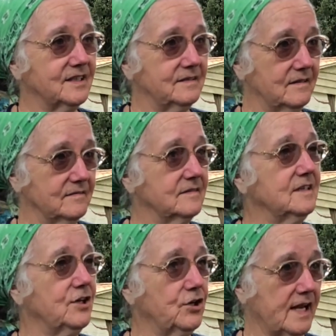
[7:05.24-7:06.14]
it,
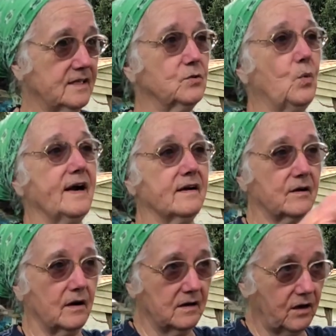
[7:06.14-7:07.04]
takes the wire
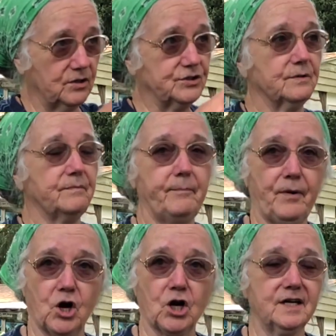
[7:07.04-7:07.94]
enclosure
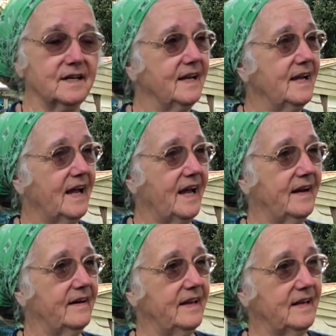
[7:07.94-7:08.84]
apart,
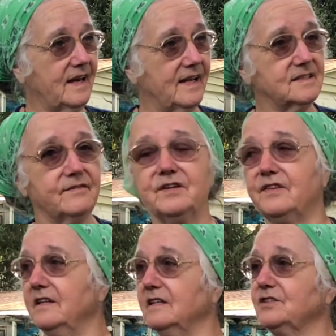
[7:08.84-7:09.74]
and he takes
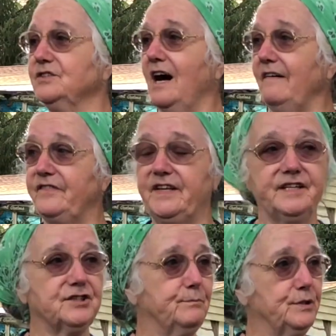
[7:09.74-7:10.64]
everything that's not
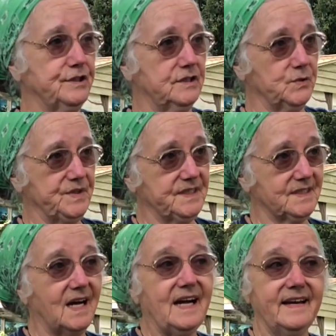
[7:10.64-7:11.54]
finished and puts it to the
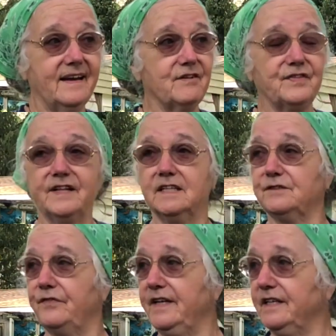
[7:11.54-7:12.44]
side, and everything that's
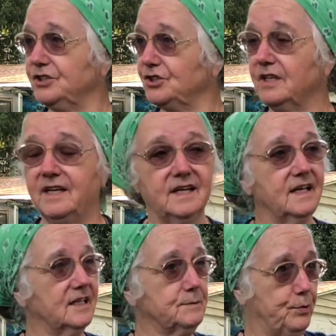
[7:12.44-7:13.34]
finished
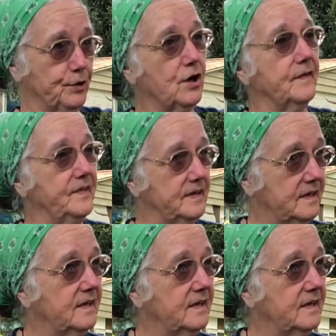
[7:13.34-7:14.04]
gets put on the